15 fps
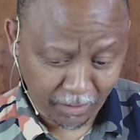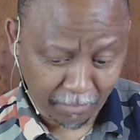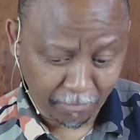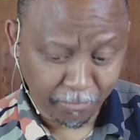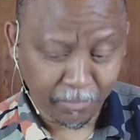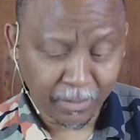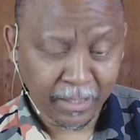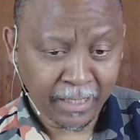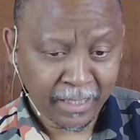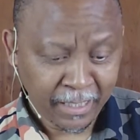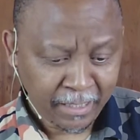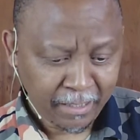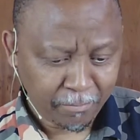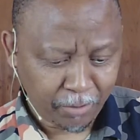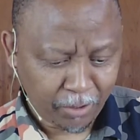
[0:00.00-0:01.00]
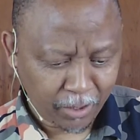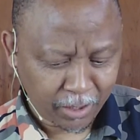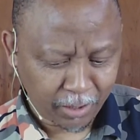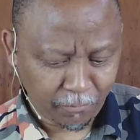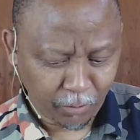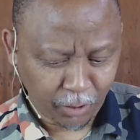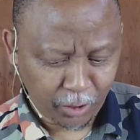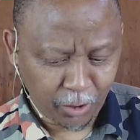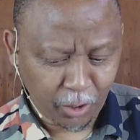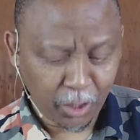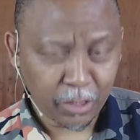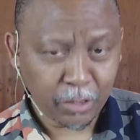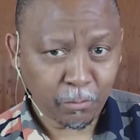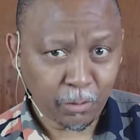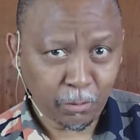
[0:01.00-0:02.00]
them, because if we
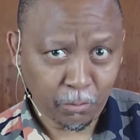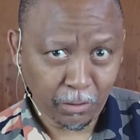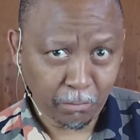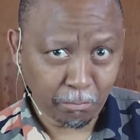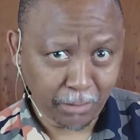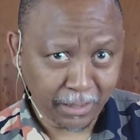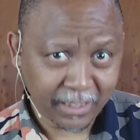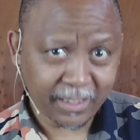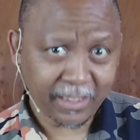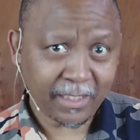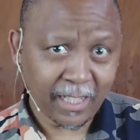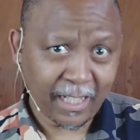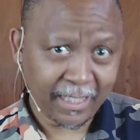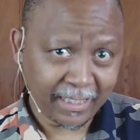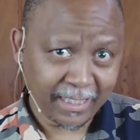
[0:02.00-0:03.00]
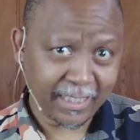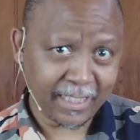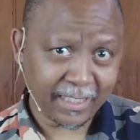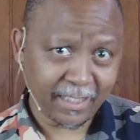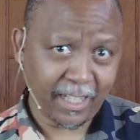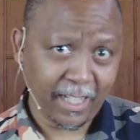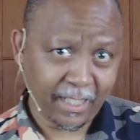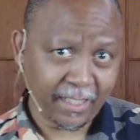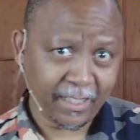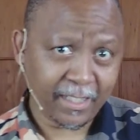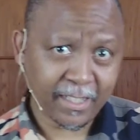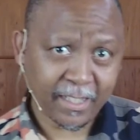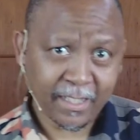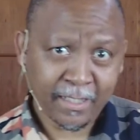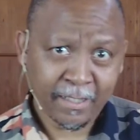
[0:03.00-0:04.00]
don't, we will
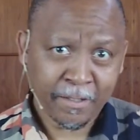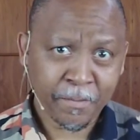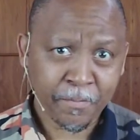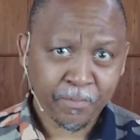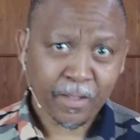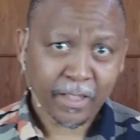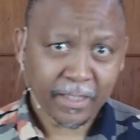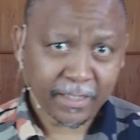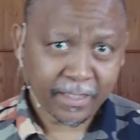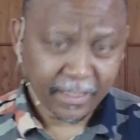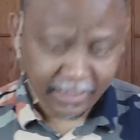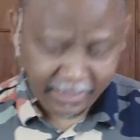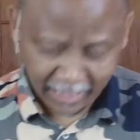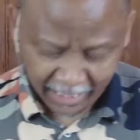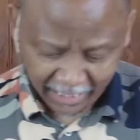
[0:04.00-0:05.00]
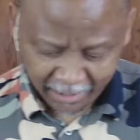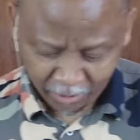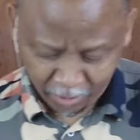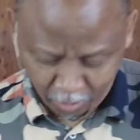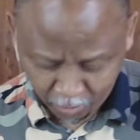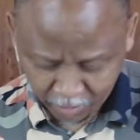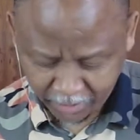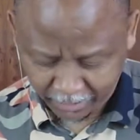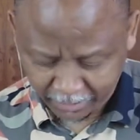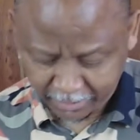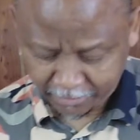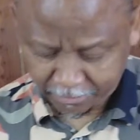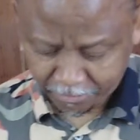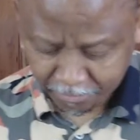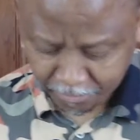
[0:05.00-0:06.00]
misunderstand the diagnosis.
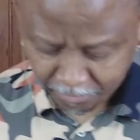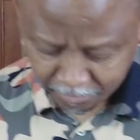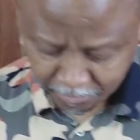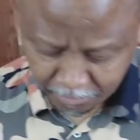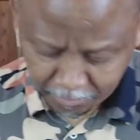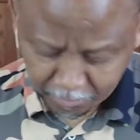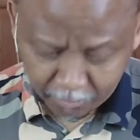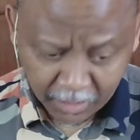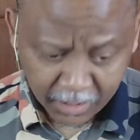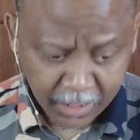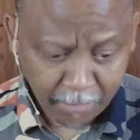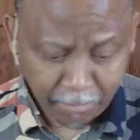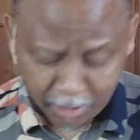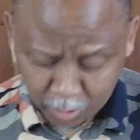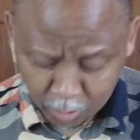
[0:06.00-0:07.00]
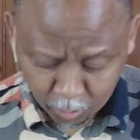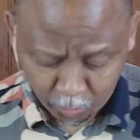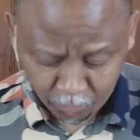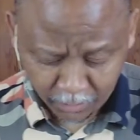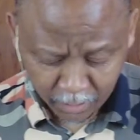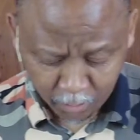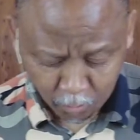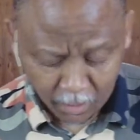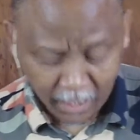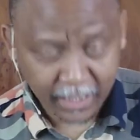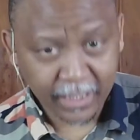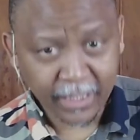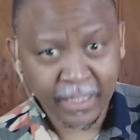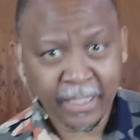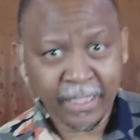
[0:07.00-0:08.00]
Chapter 2 verse
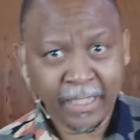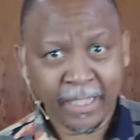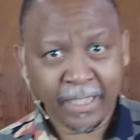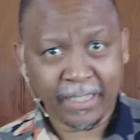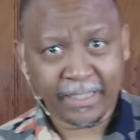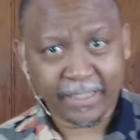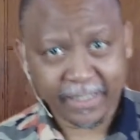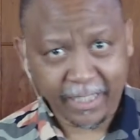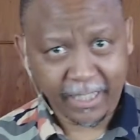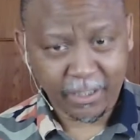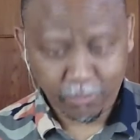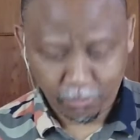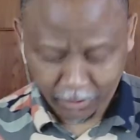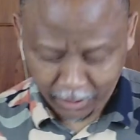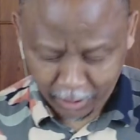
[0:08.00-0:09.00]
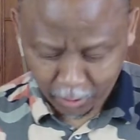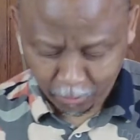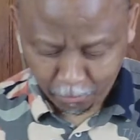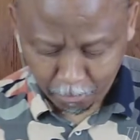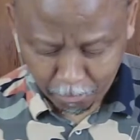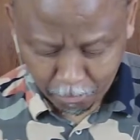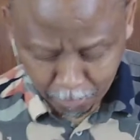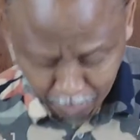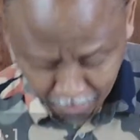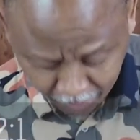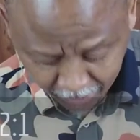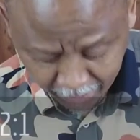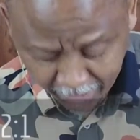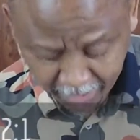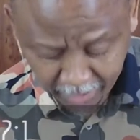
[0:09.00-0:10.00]
1, he says we need to
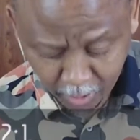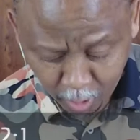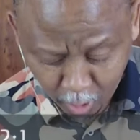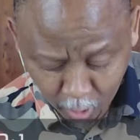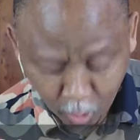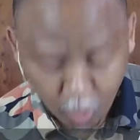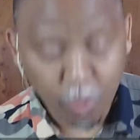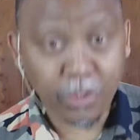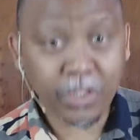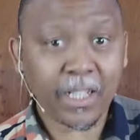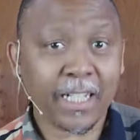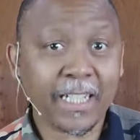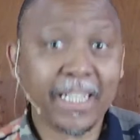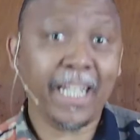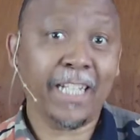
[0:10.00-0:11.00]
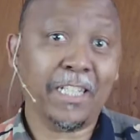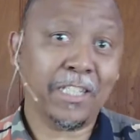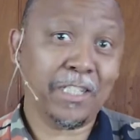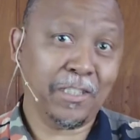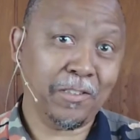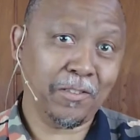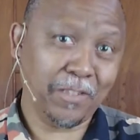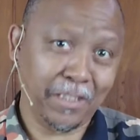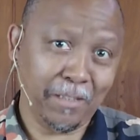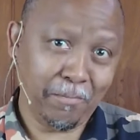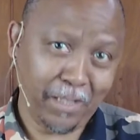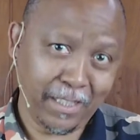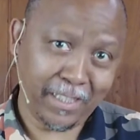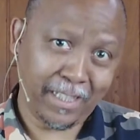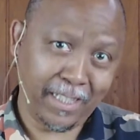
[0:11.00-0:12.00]
pay close attention to the
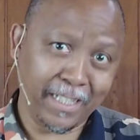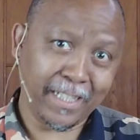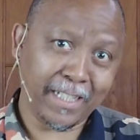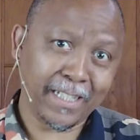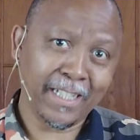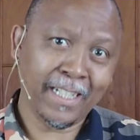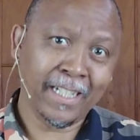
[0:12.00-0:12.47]
message,